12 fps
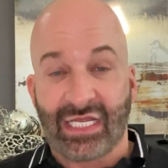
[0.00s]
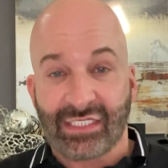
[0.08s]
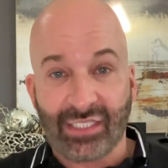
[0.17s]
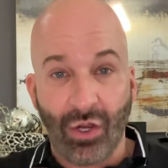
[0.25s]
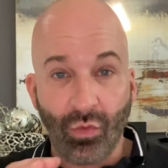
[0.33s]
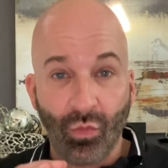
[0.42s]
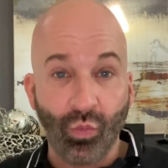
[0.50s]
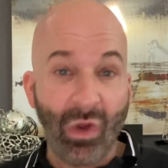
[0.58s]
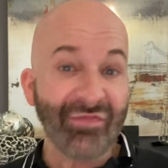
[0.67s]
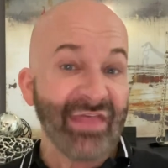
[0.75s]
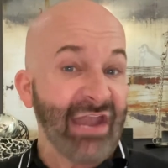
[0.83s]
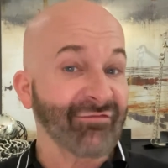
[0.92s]
So
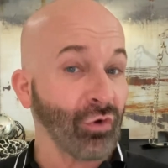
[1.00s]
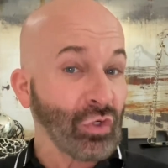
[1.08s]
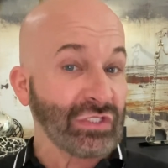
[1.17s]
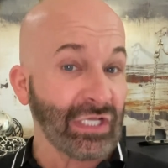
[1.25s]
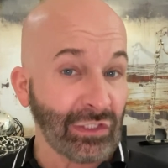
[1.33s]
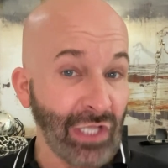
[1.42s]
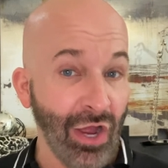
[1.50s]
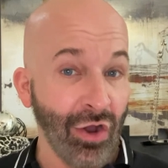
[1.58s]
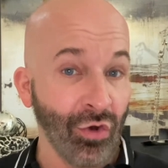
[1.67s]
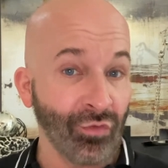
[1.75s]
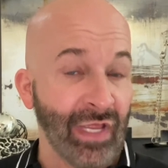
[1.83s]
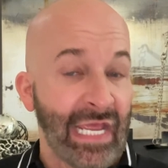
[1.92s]
with that verse
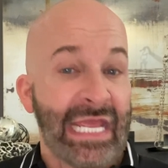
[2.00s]
alone,